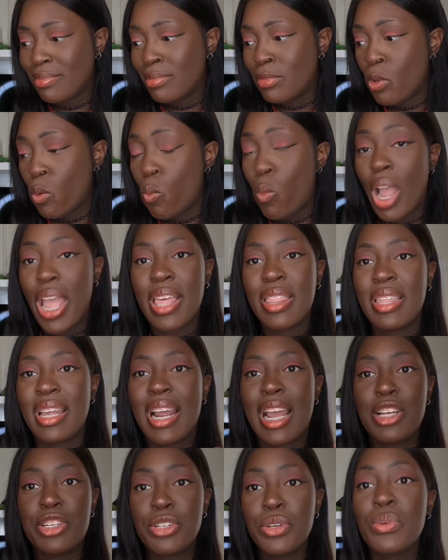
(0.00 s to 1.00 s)
way that
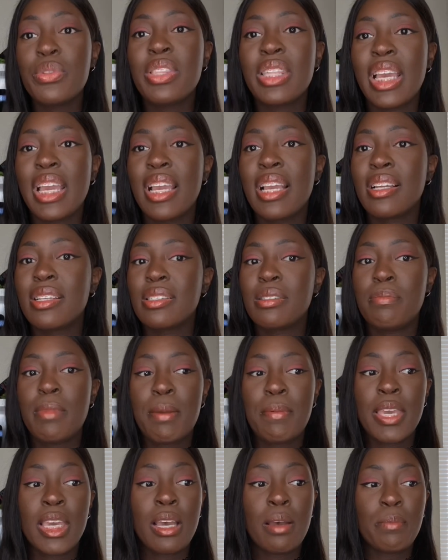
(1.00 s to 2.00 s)
I do things,
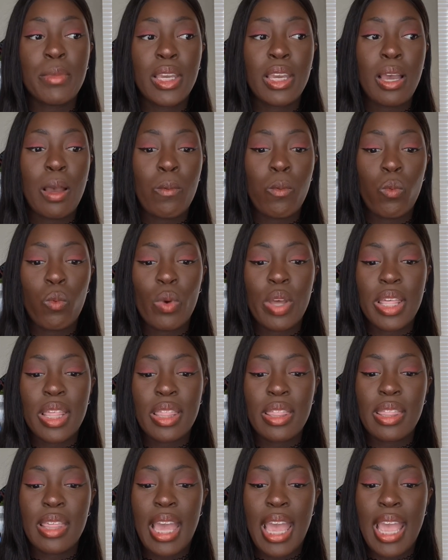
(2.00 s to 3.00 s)
maybe coming up
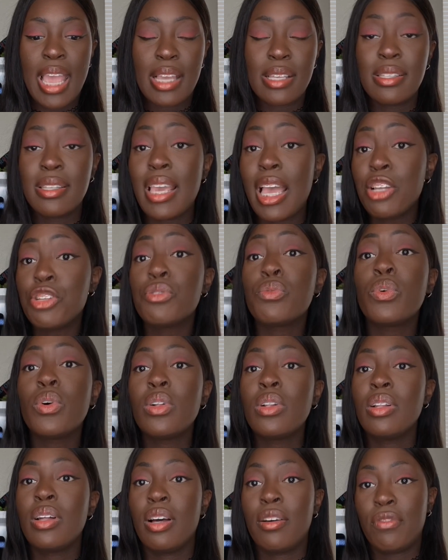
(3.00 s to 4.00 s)
with a
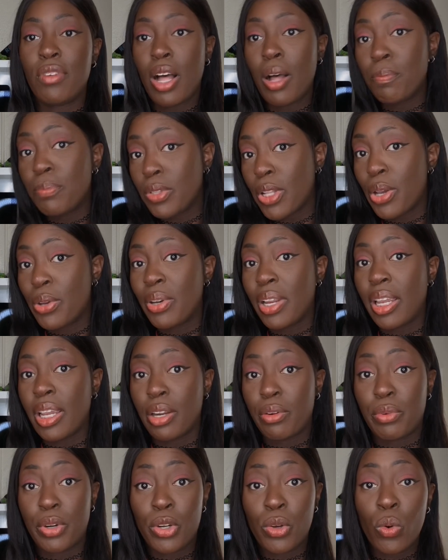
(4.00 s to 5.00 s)
schedule of uploading
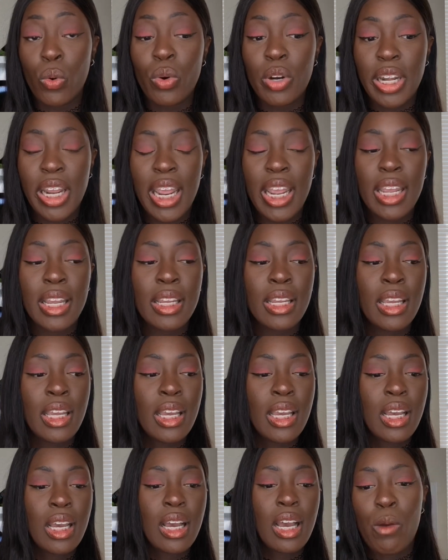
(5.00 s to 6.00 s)
and recording.
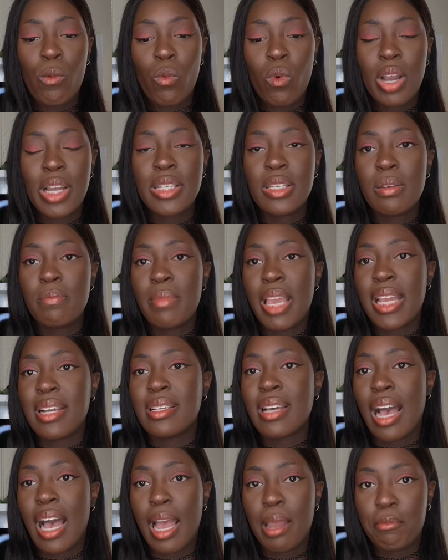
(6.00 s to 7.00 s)
I want to make
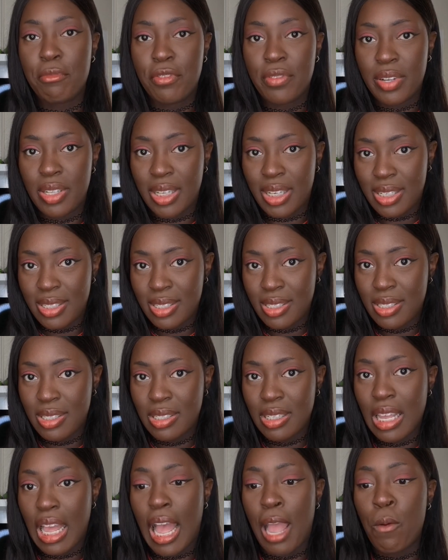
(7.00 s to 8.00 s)
time for this.
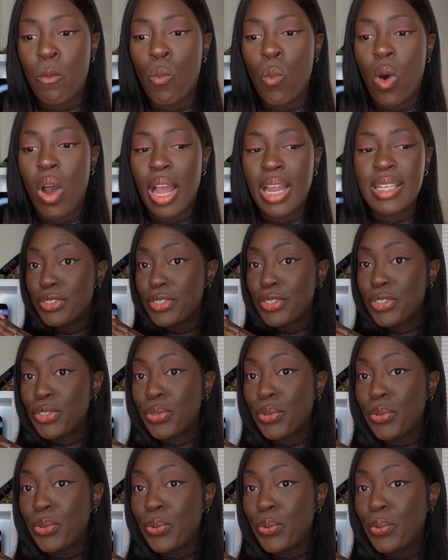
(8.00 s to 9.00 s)
I want
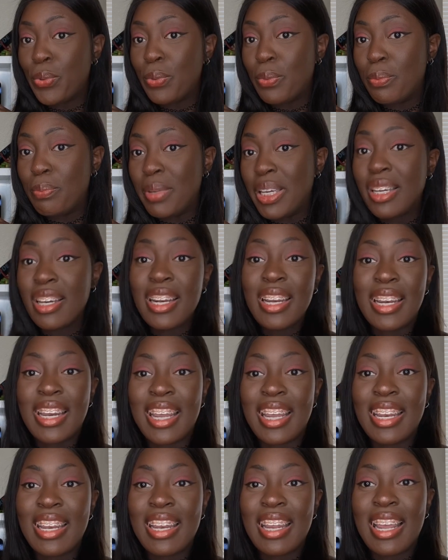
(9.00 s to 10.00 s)
to be good at
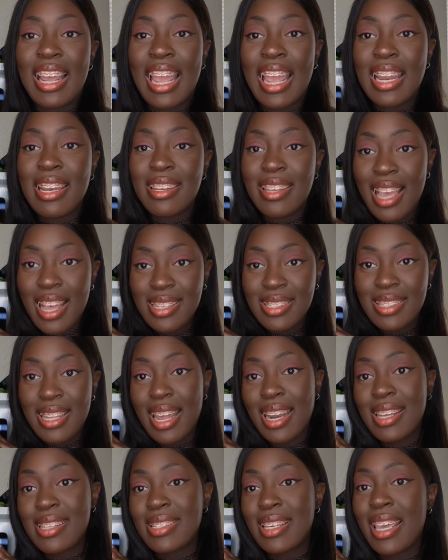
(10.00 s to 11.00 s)
it. And yes,
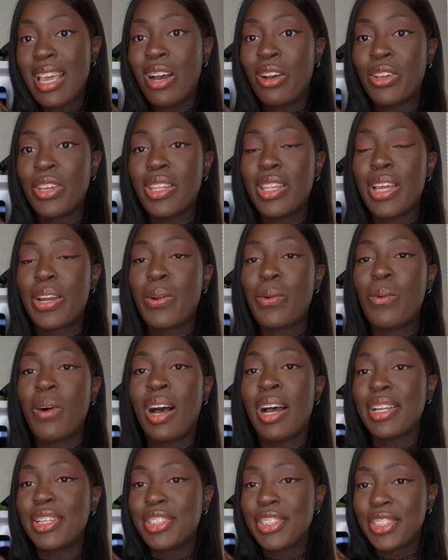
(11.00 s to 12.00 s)
that is a calculator
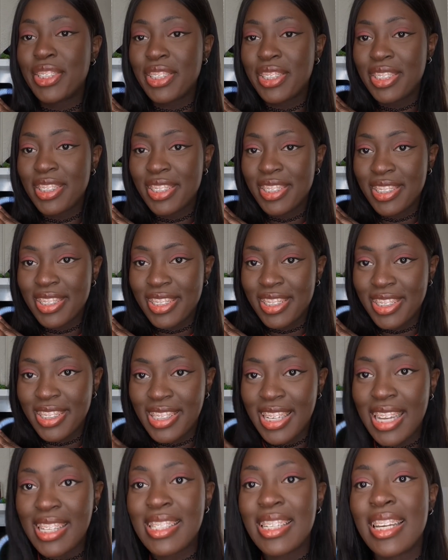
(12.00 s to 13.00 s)
watch.
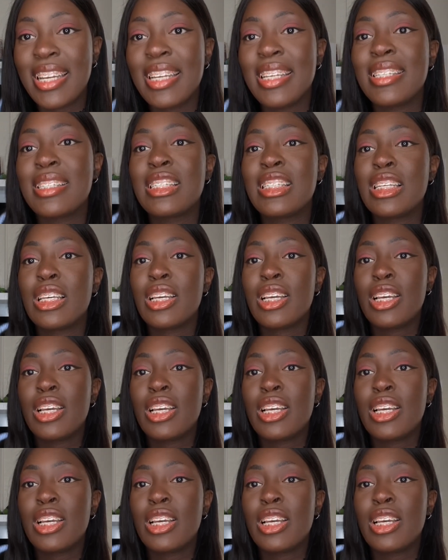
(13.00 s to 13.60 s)
Yes, it is.